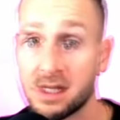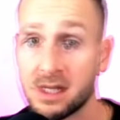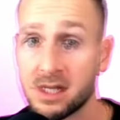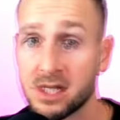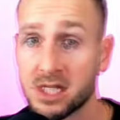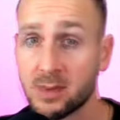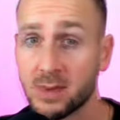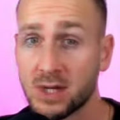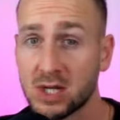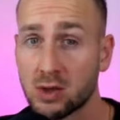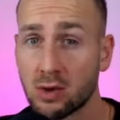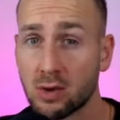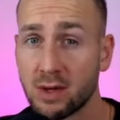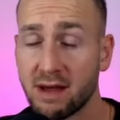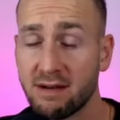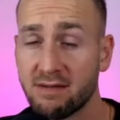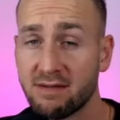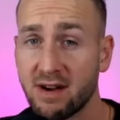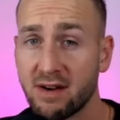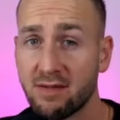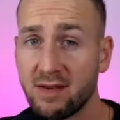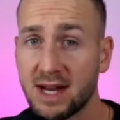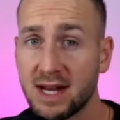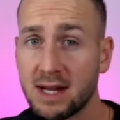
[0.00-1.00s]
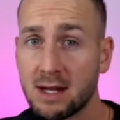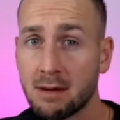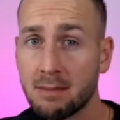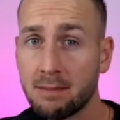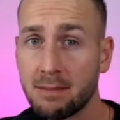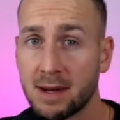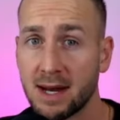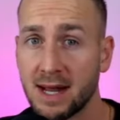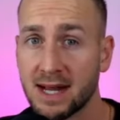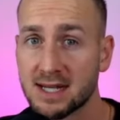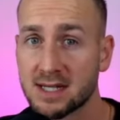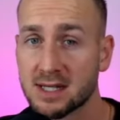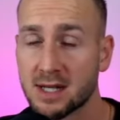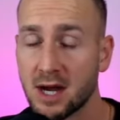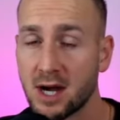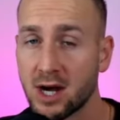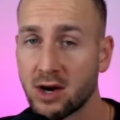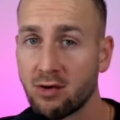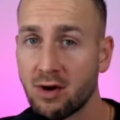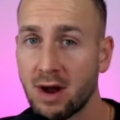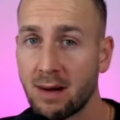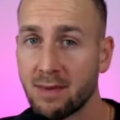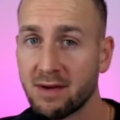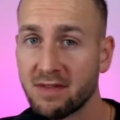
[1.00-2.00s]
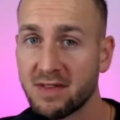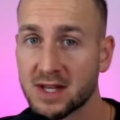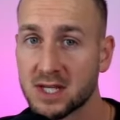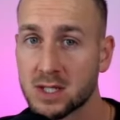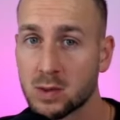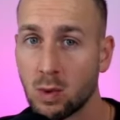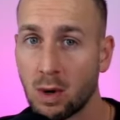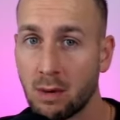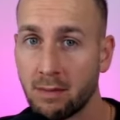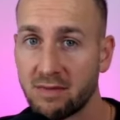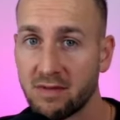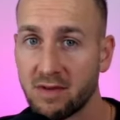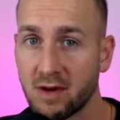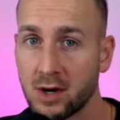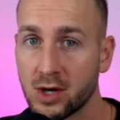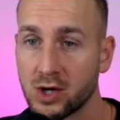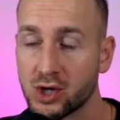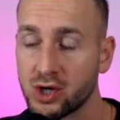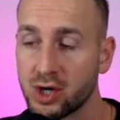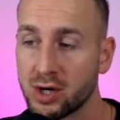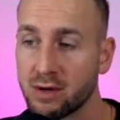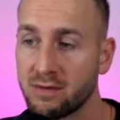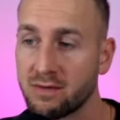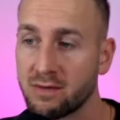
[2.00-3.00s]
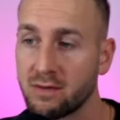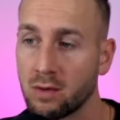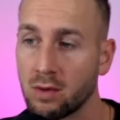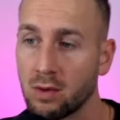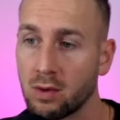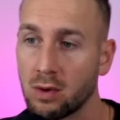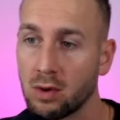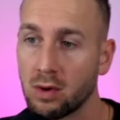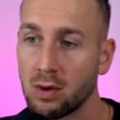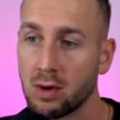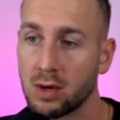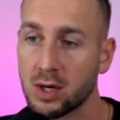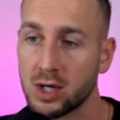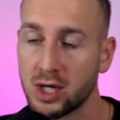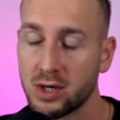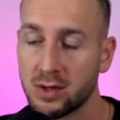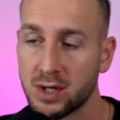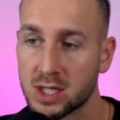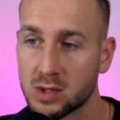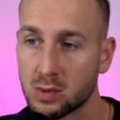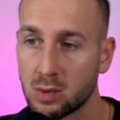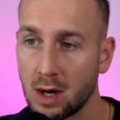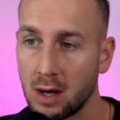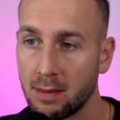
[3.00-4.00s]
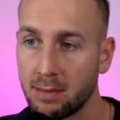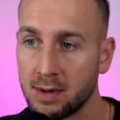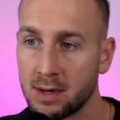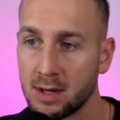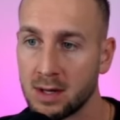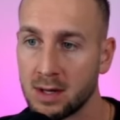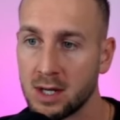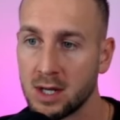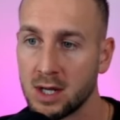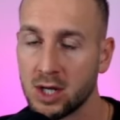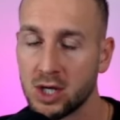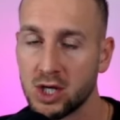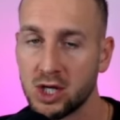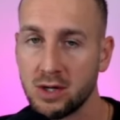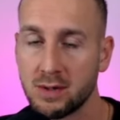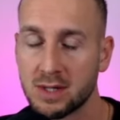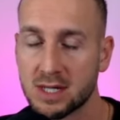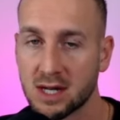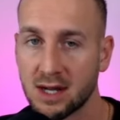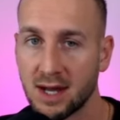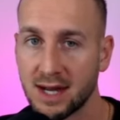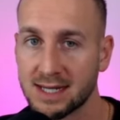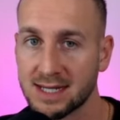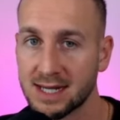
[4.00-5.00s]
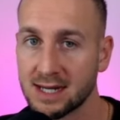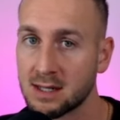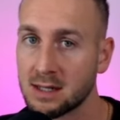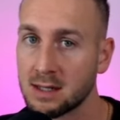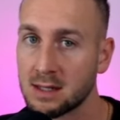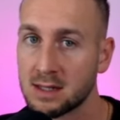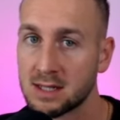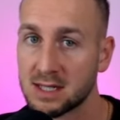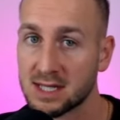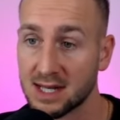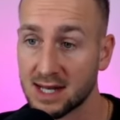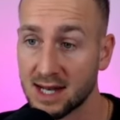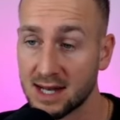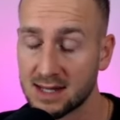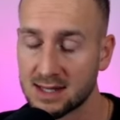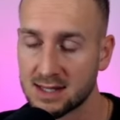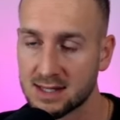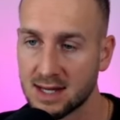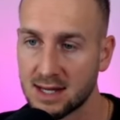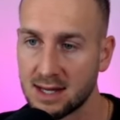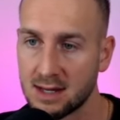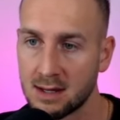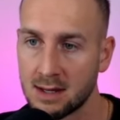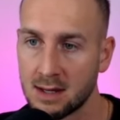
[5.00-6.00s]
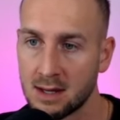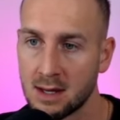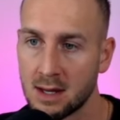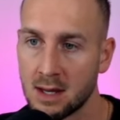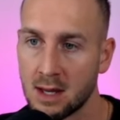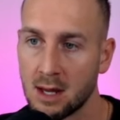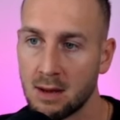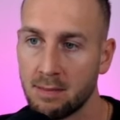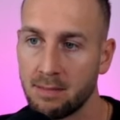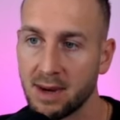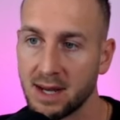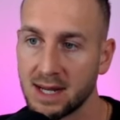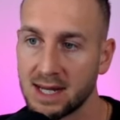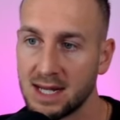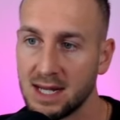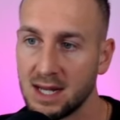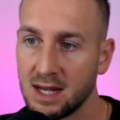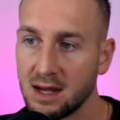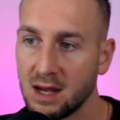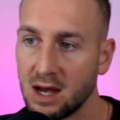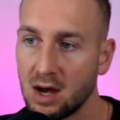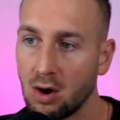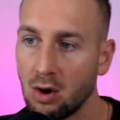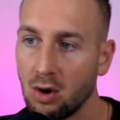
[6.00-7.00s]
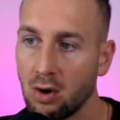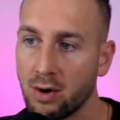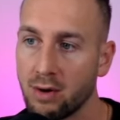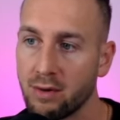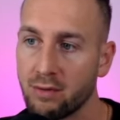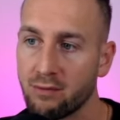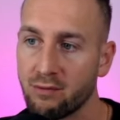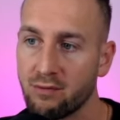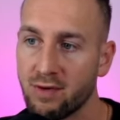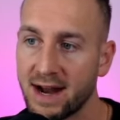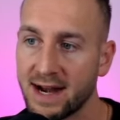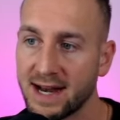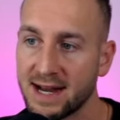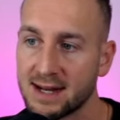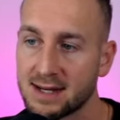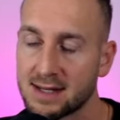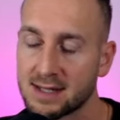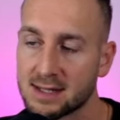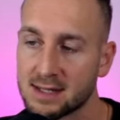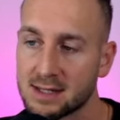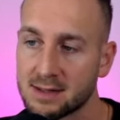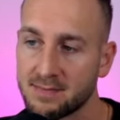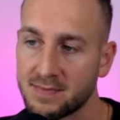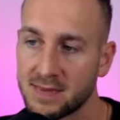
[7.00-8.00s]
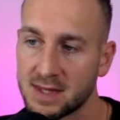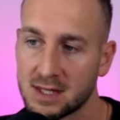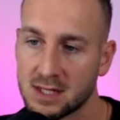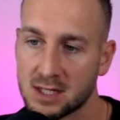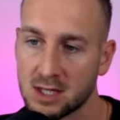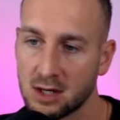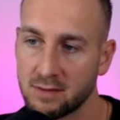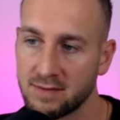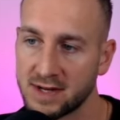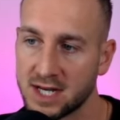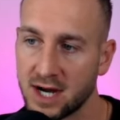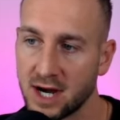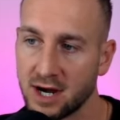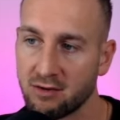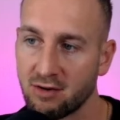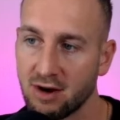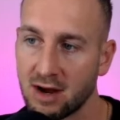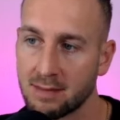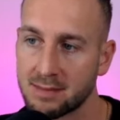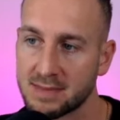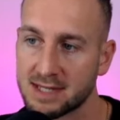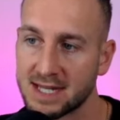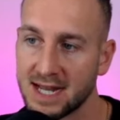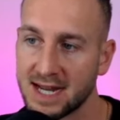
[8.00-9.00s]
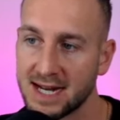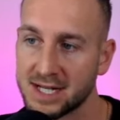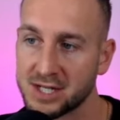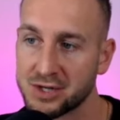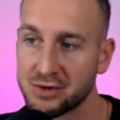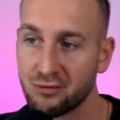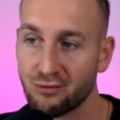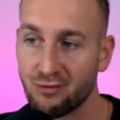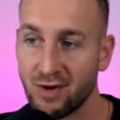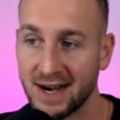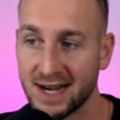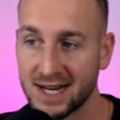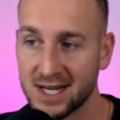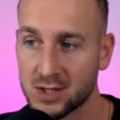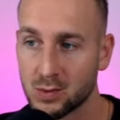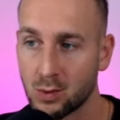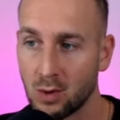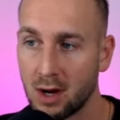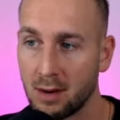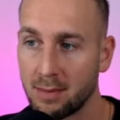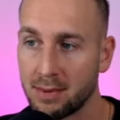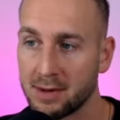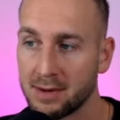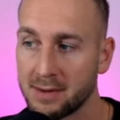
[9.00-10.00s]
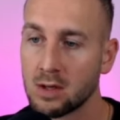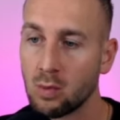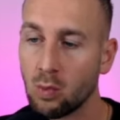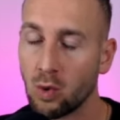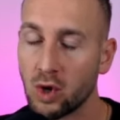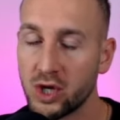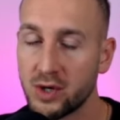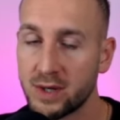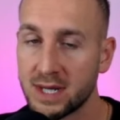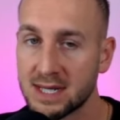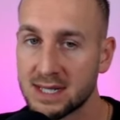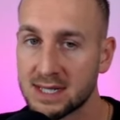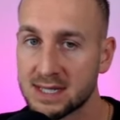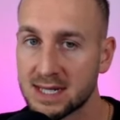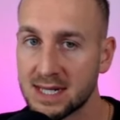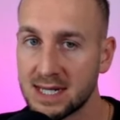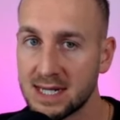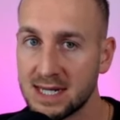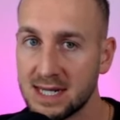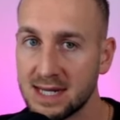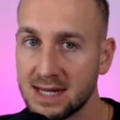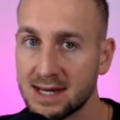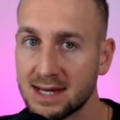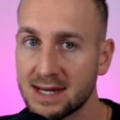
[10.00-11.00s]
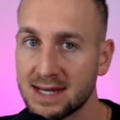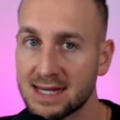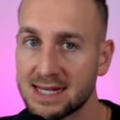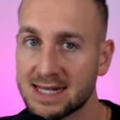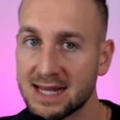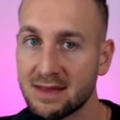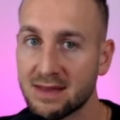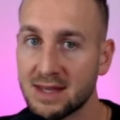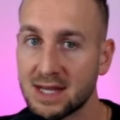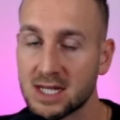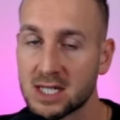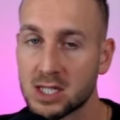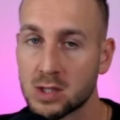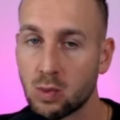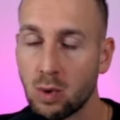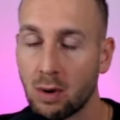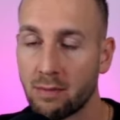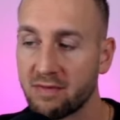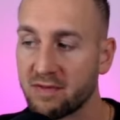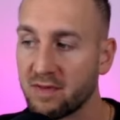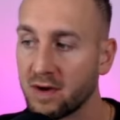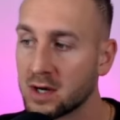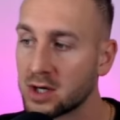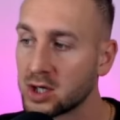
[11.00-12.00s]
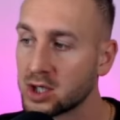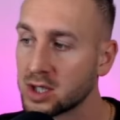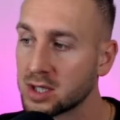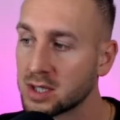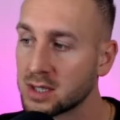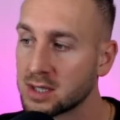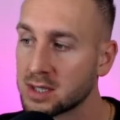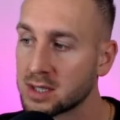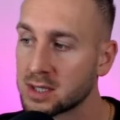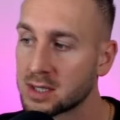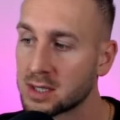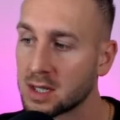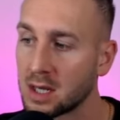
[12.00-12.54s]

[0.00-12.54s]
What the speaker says: So we saw that very complex diagram of the swap function for Uniswap utilizing Solidity, but here on Radix, so the diagram states RadiSwap, what you can see here is that the swap functions